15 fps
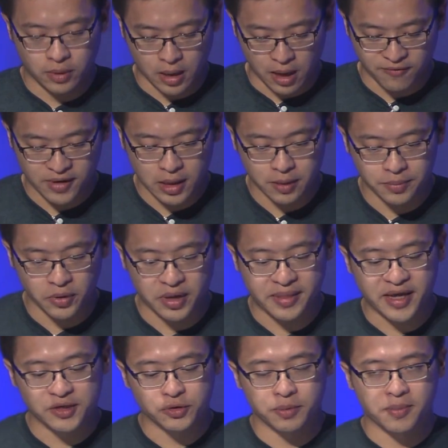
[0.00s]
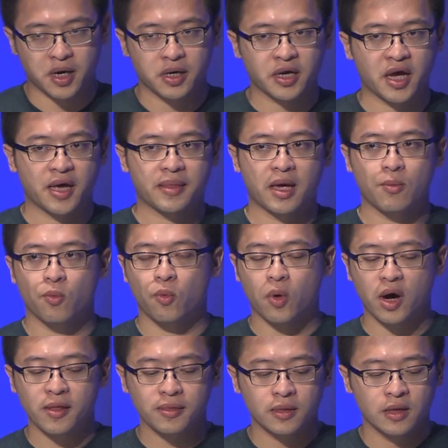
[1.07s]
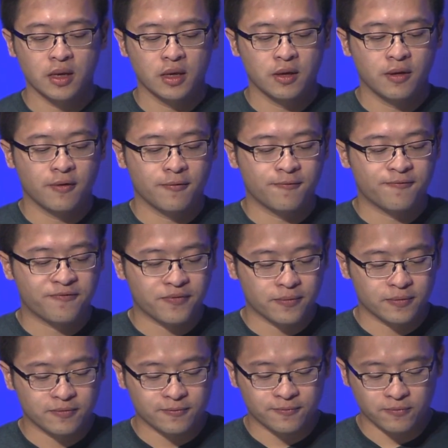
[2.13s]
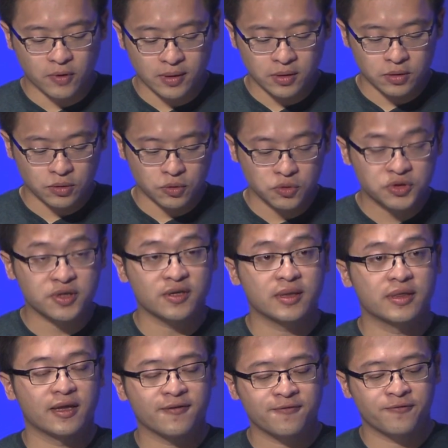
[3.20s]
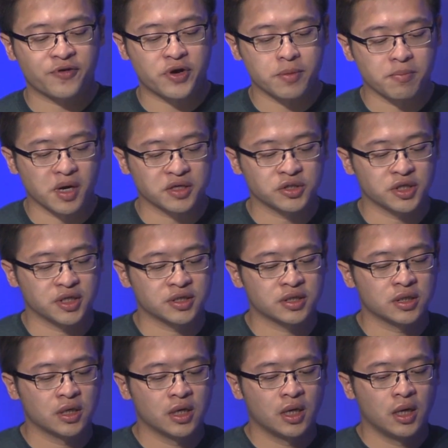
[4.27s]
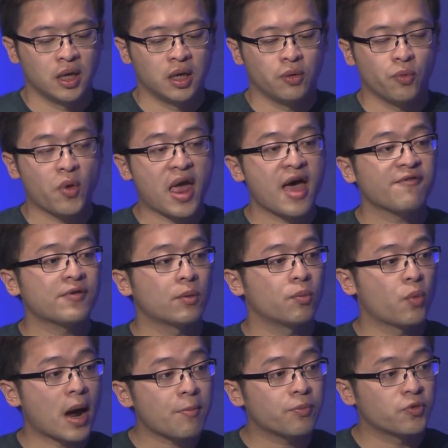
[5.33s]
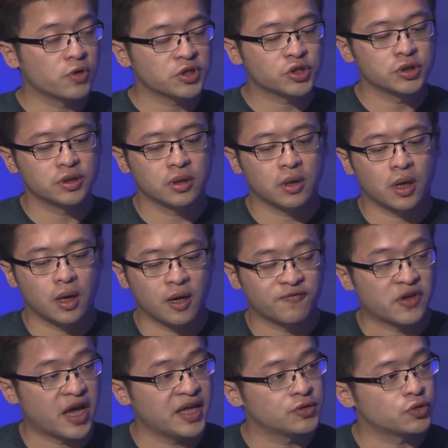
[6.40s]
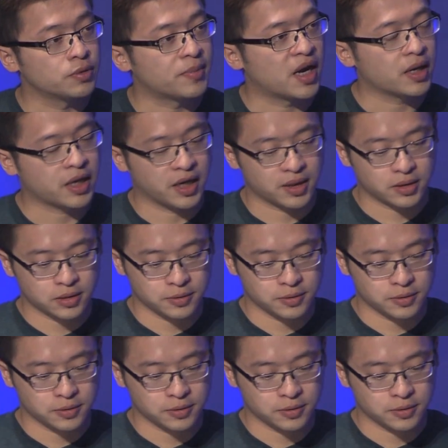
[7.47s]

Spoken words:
available in Android market, and one user loves very much is we have a web version of the Android market.